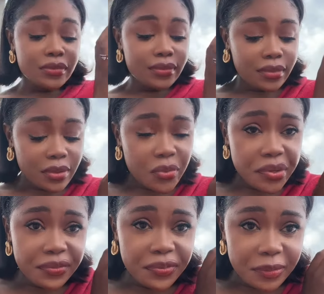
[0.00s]
The
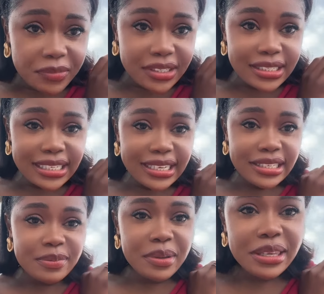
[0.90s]
wind from the sea
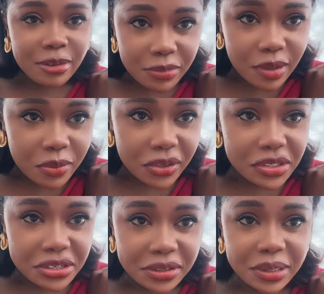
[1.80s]
is making me
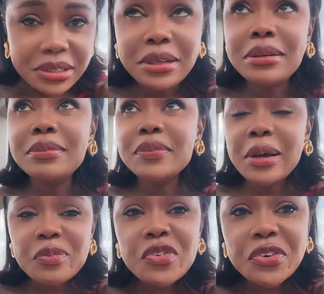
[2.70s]
emotional.
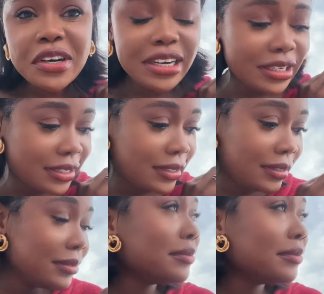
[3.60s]
I'm crying.